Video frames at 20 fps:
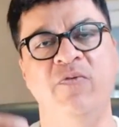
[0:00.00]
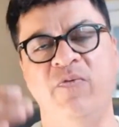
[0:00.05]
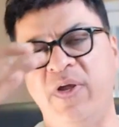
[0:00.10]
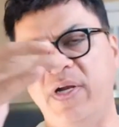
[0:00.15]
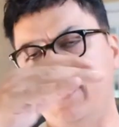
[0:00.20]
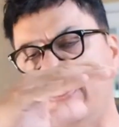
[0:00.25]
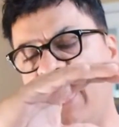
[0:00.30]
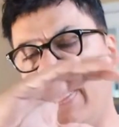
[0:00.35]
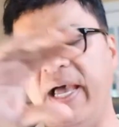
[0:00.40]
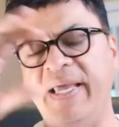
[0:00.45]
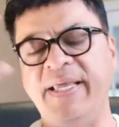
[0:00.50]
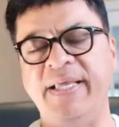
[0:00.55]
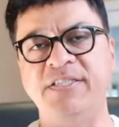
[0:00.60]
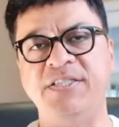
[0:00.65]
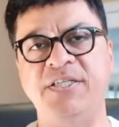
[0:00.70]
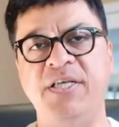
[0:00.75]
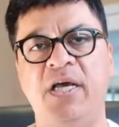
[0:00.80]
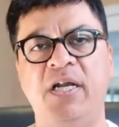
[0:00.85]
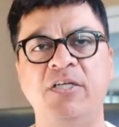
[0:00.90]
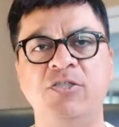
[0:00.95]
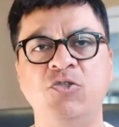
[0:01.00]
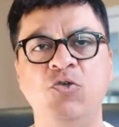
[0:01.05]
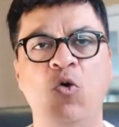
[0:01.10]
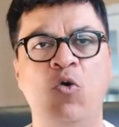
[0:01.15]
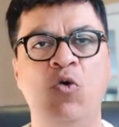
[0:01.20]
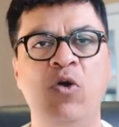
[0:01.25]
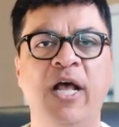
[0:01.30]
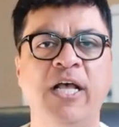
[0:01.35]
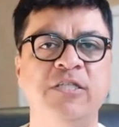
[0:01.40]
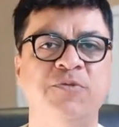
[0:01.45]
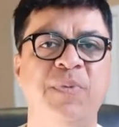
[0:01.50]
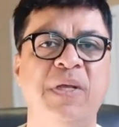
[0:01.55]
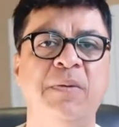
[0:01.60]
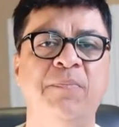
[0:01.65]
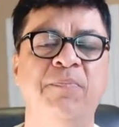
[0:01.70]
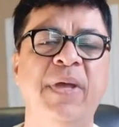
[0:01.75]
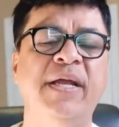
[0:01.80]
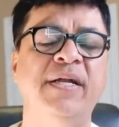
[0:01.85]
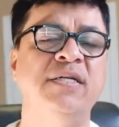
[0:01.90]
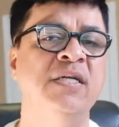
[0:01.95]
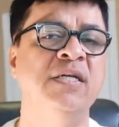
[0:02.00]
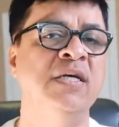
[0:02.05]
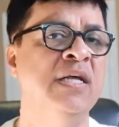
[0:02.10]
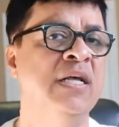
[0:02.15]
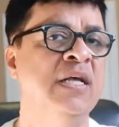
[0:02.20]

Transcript: where the highest CRS score has been picked